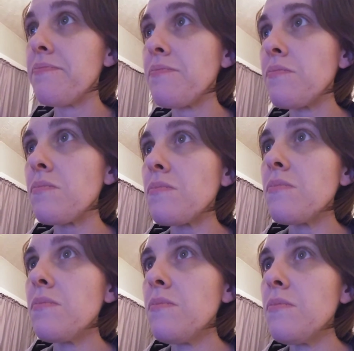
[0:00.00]

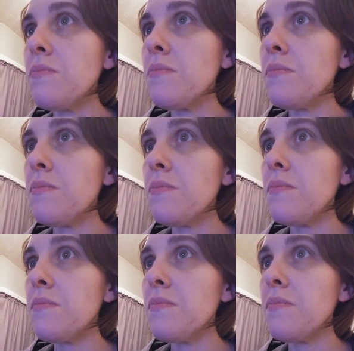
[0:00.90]

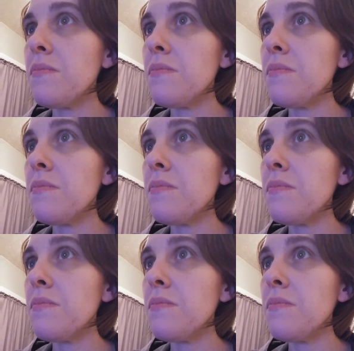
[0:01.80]
No one is speaking in this clip.